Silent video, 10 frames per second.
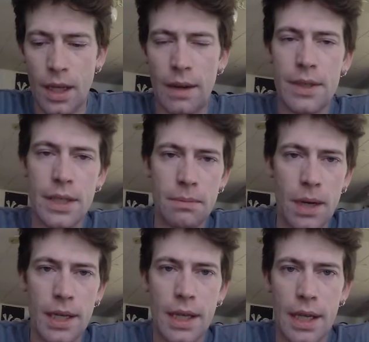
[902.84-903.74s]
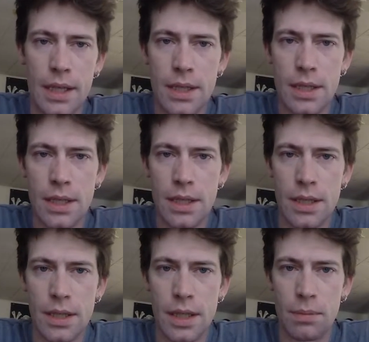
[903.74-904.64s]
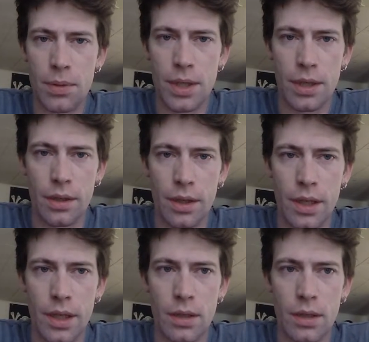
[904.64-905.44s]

obviously, my case is a particularly